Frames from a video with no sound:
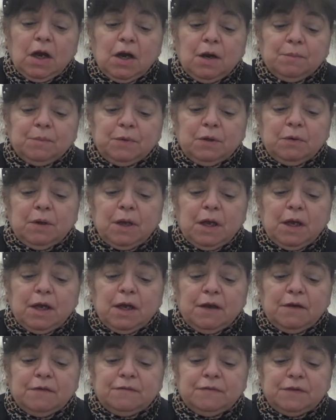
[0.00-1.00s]
You
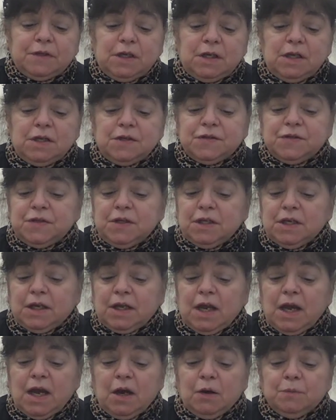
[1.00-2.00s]
have the
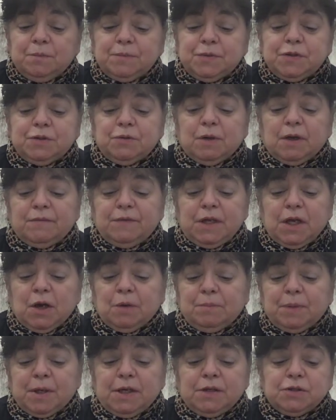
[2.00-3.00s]
Scenic Alps, you have the
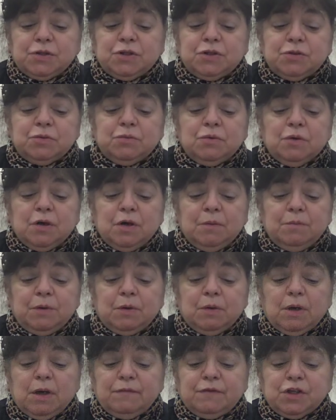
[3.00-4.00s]
Alpine Storm,
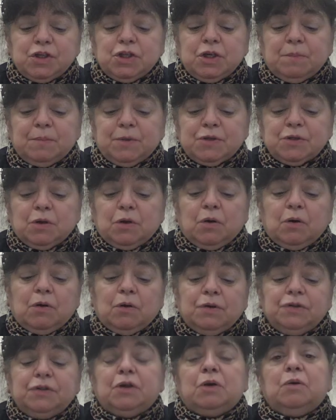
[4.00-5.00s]
you have the Shepherd's
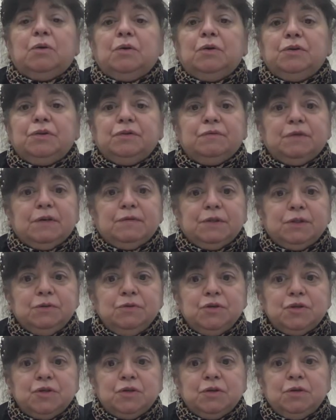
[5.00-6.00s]
Call and the Call of the
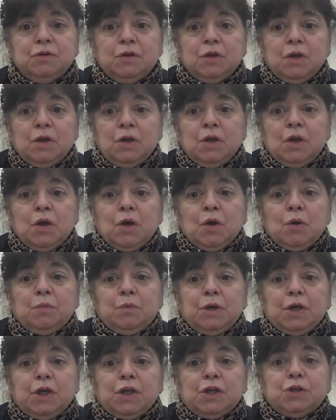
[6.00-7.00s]
Revolution,
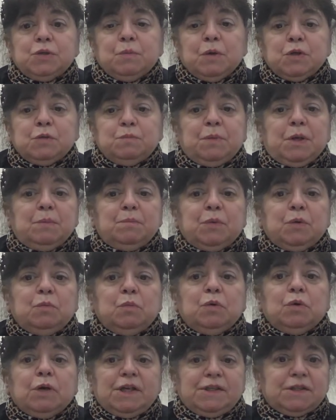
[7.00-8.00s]
which most people
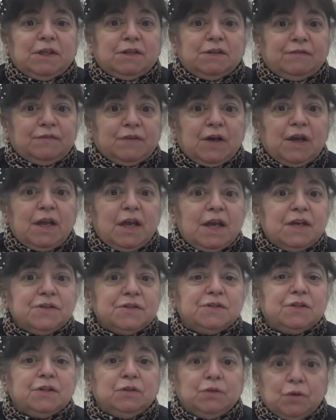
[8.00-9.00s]
will identify
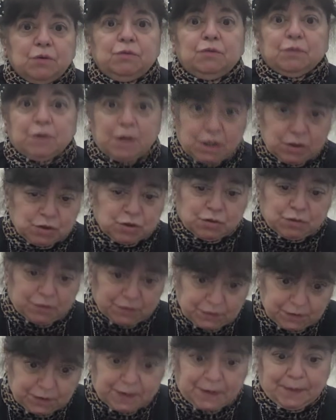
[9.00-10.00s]
as the Lone Ranger
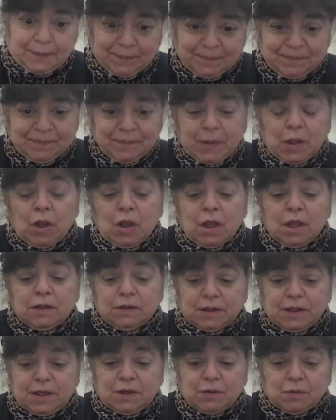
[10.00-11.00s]
theme,
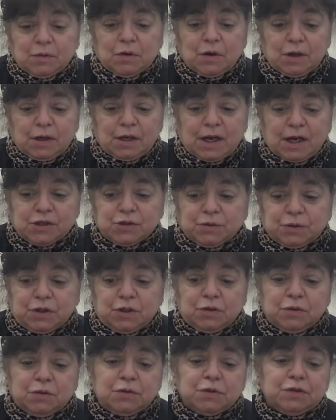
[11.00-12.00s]
later on actually
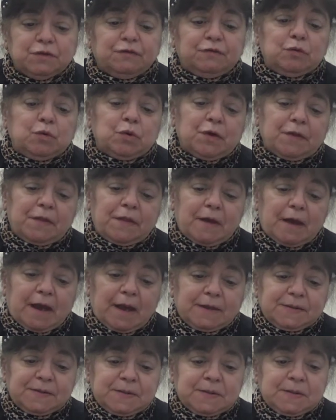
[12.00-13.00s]
used for
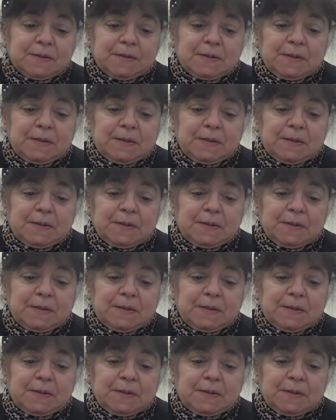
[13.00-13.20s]
that.